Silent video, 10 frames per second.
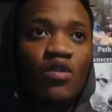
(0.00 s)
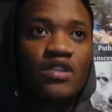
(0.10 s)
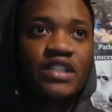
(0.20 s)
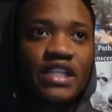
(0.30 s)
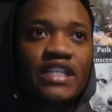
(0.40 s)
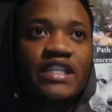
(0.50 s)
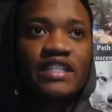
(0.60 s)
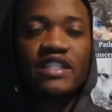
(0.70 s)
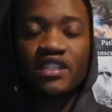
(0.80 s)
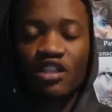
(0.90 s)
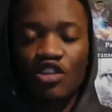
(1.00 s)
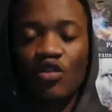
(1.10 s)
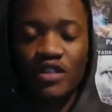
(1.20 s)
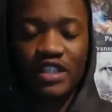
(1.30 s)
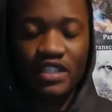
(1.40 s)
because it is just a
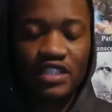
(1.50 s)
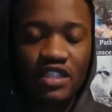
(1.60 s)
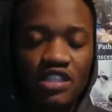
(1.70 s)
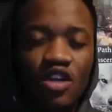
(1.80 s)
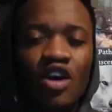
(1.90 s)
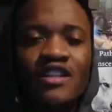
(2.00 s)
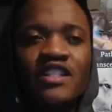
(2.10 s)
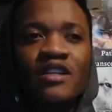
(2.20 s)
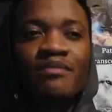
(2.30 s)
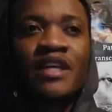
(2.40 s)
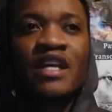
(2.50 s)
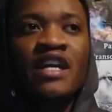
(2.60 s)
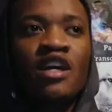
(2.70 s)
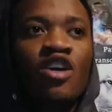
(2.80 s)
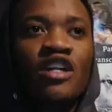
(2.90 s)
thought, it's just a concept.
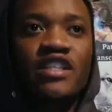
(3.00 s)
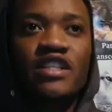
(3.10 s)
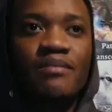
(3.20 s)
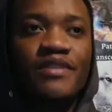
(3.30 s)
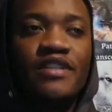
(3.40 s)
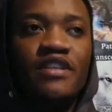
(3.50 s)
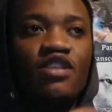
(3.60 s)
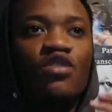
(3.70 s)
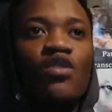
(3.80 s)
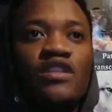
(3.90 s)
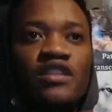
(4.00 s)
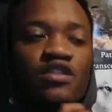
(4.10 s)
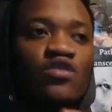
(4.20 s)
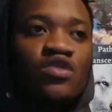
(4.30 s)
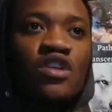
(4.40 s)
Concepts,
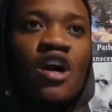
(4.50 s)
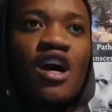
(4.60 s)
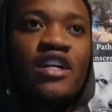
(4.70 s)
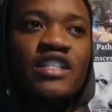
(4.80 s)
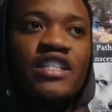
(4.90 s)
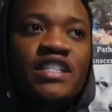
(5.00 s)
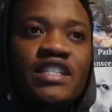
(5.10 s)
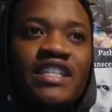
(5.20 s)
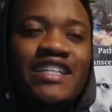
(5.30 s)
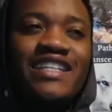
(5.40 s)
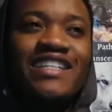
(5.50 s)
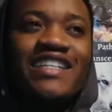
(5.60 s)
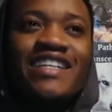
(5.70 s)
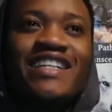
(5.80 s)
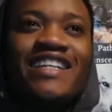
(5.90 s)
thoughts do not
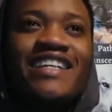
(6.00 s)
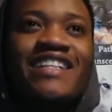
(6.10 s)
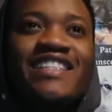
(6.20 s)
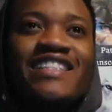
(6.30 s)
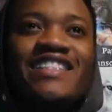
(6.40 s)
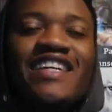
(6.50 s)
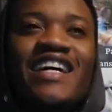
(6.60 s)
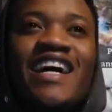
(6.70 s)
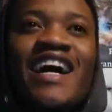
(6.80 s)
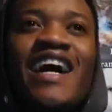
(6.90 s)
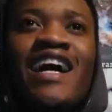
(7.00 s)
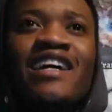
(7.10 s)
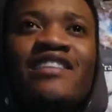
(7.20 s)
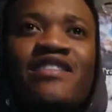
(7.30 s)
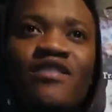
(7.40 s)

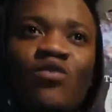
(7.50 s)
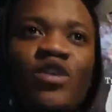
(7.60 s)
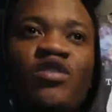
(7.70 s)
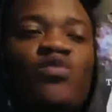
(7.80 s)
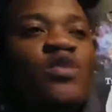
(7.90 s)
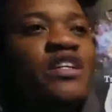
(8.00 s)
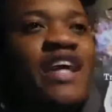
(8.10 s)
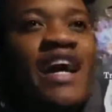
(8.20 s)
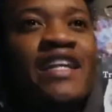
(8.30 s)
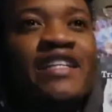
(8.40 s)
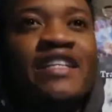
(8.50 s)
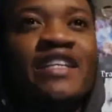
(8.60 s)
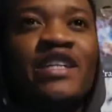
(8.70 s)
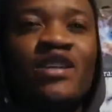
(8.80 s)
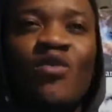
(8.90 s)
interact with
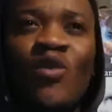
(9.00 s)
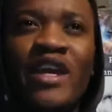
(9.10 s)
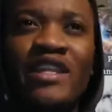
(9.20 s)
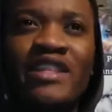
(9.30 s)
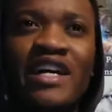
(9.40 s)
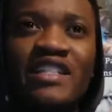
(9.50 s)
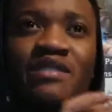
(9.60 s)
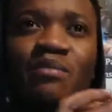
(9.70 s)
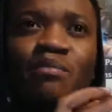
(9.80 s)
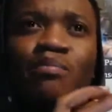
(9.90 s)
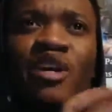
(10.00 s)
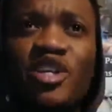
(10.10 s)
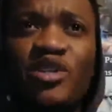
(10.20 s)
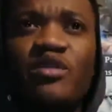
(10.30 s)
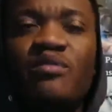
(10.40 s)
reality in a way that's
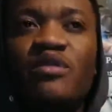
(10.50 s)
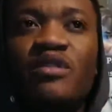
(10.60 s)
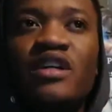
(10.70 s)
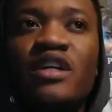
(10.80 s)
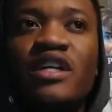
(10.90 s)
measurable.